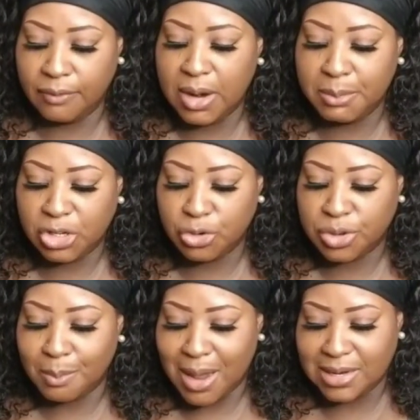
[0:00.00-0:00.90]
lemon juice
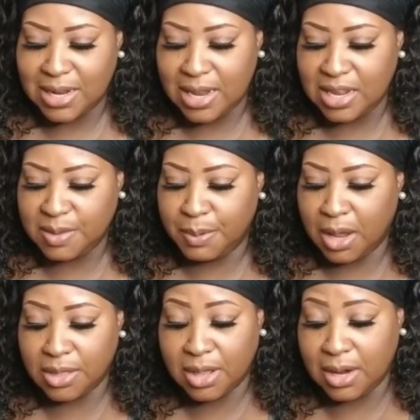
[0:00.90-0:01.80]
in my teas, but
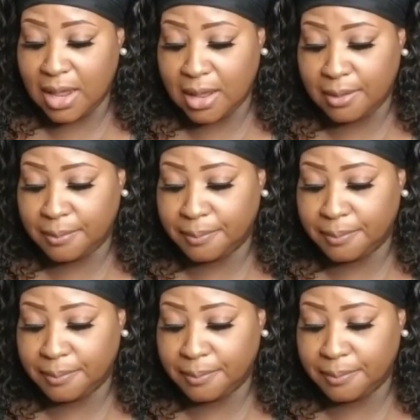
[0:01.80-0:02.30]
other than that,